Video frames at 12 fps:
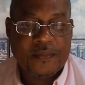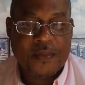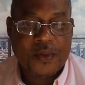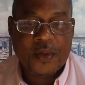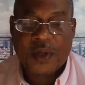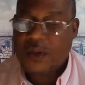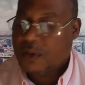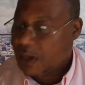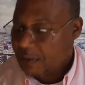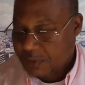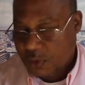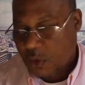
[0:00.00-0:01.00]
Okay, you
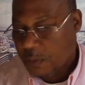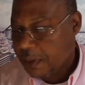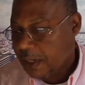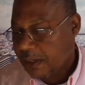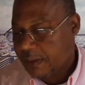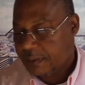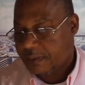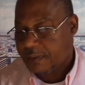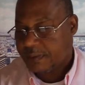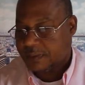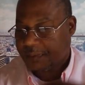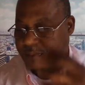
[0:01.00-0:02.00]
have to obey.
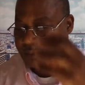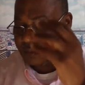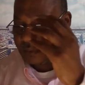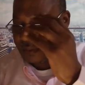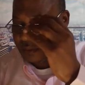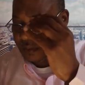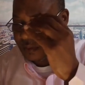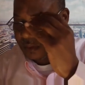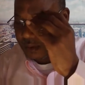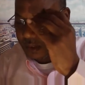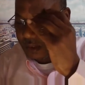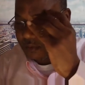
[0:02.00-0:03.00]

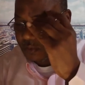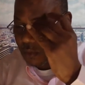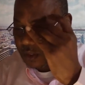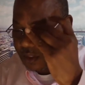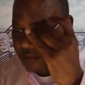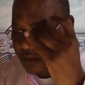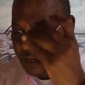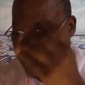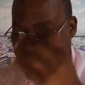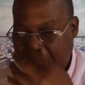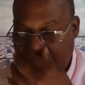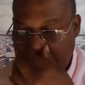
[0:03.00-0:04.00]
Okay, if you want to develop
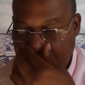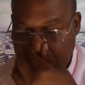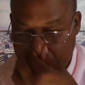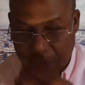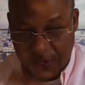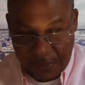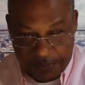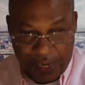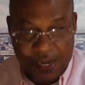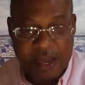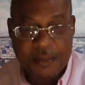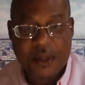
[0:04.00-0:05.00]
a habit, develop
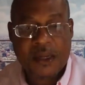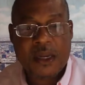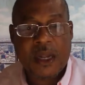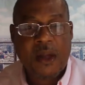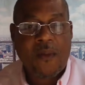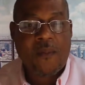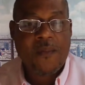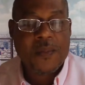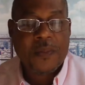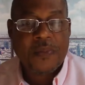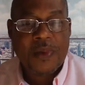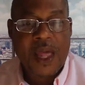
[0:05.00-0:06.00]
that habit.
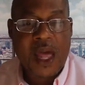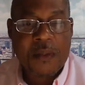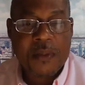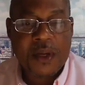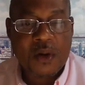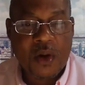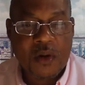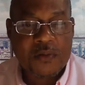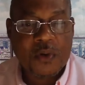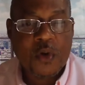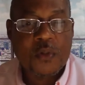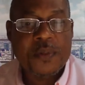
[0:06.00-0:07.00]
The habit of
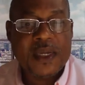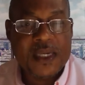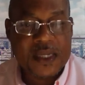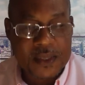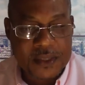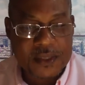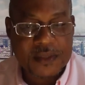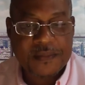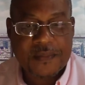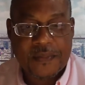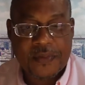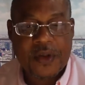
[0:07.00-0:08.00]
obedience
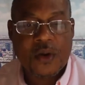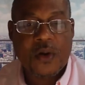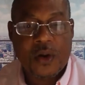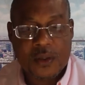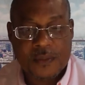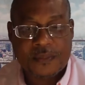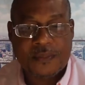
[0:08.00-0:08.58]
to God.